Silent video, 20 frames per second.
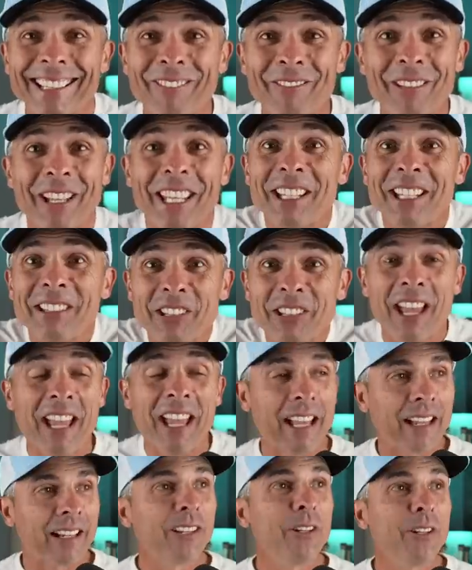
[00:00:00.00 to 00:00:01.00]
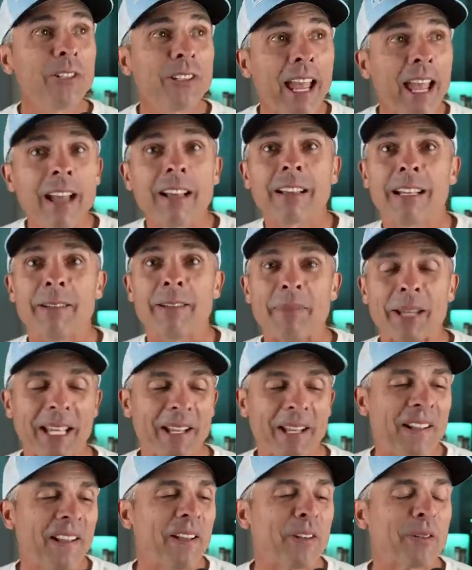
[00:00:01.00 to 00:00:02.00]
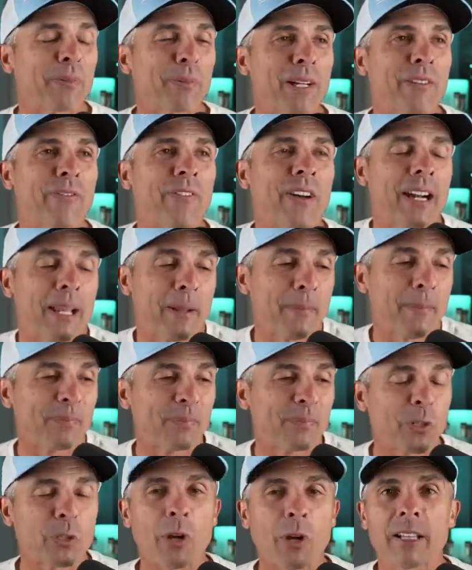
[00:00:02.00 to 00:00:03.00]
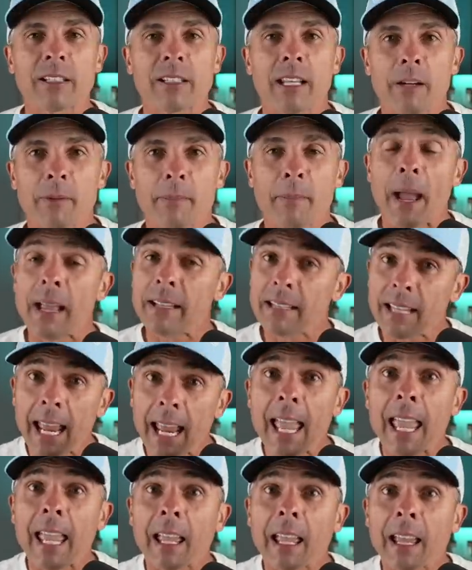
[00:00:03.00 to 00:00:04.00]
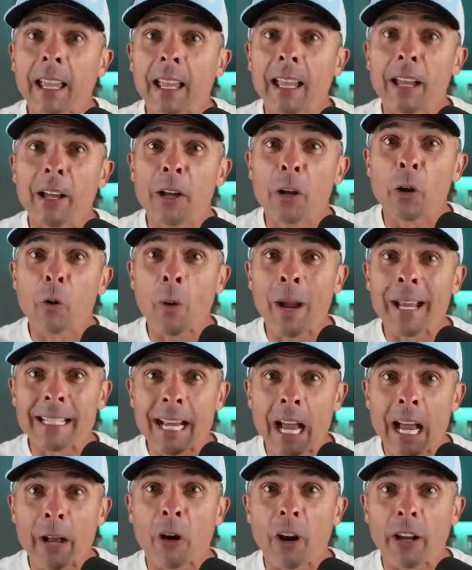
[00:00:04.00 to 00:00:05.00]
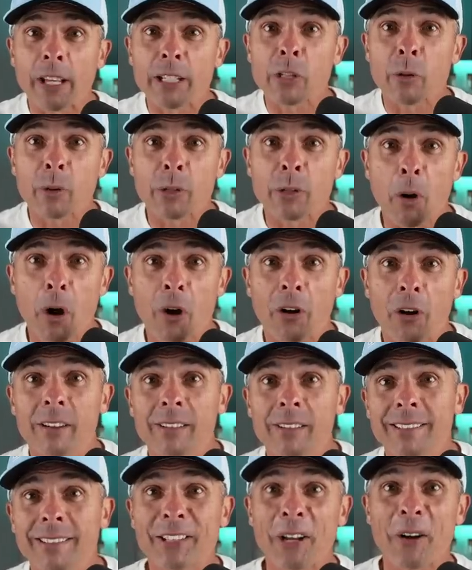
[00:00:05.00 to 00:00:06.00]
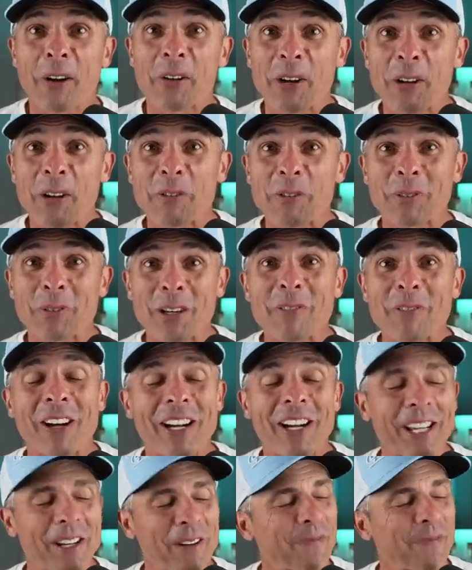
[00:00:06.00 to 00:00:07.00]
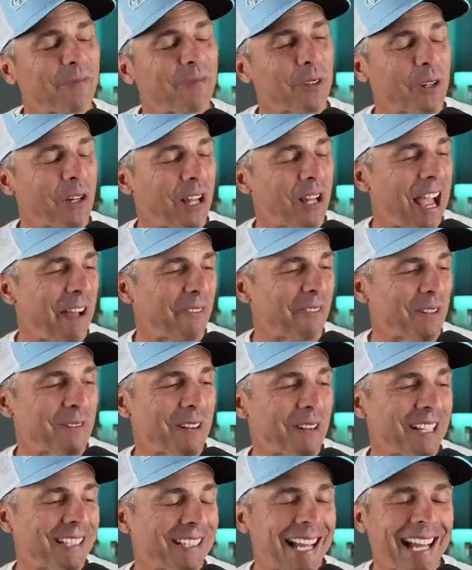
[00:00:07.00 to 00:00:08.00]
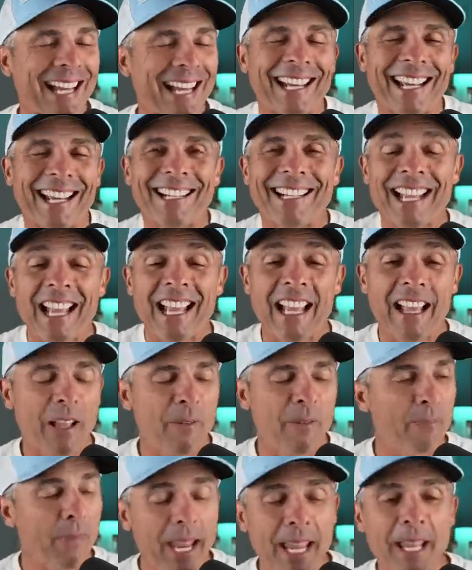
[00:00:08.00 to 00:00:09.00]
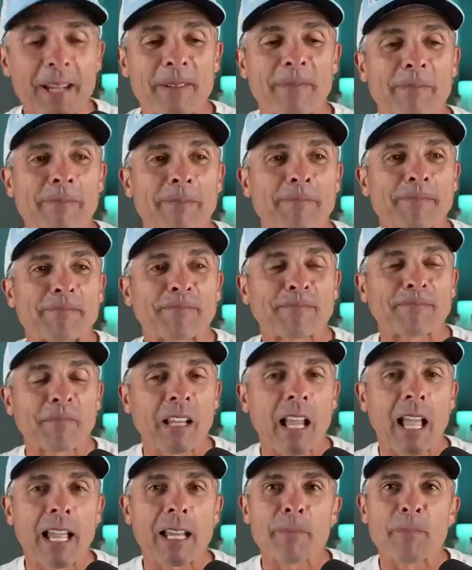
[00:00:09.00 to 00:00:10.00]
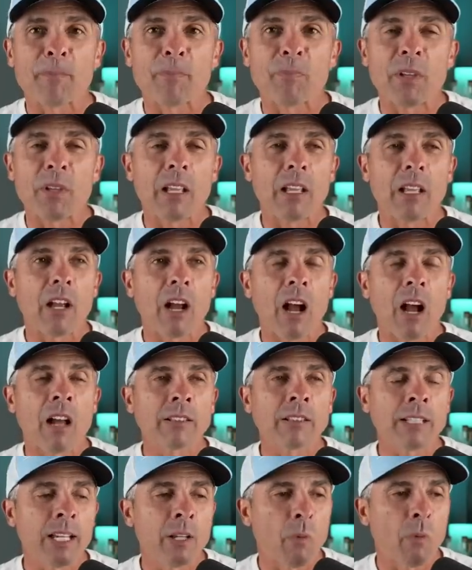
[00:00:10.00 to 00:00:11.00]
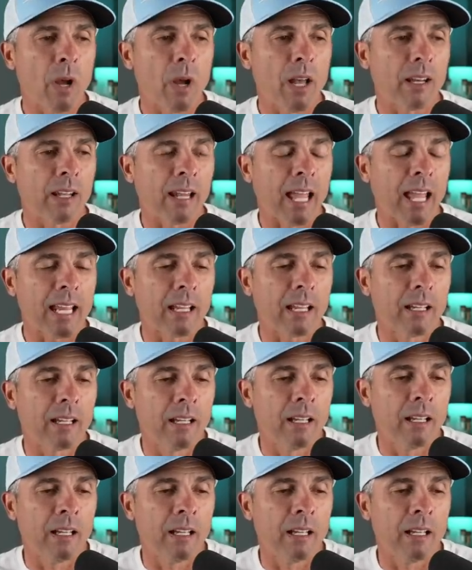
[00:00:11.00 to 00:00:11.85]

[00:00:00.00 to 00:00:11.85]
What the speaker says: Like, dude's heckling me. It's pretty funny. So I said to him, I said, hey, quiet down, or I'll hit you with the ball. So it was pretty funny. We were laughing about that. And man, like, I'll tell you what, like,